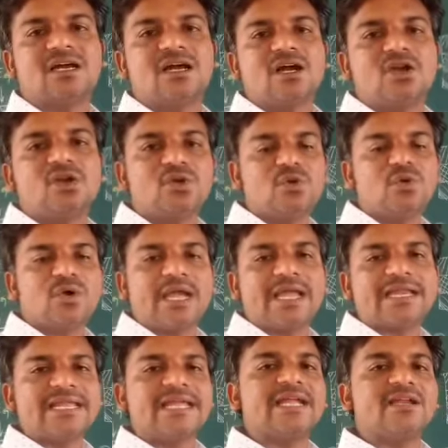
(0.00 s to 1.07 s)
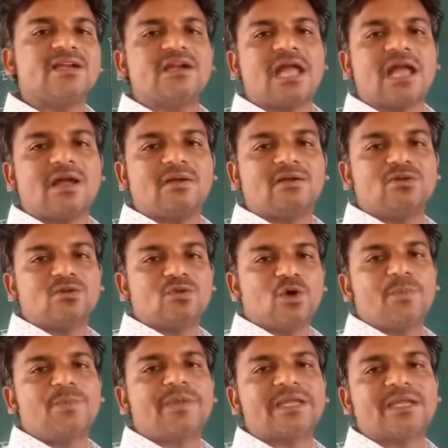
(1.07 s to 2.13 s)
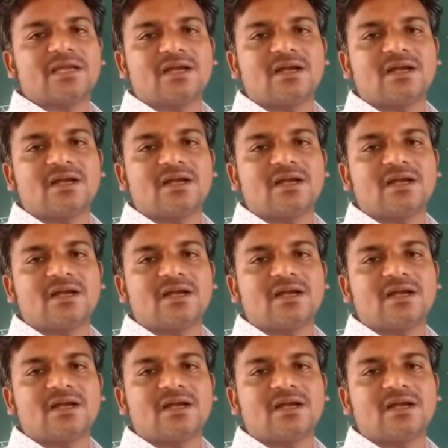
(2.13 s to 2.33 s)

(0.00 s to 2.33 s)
do any doping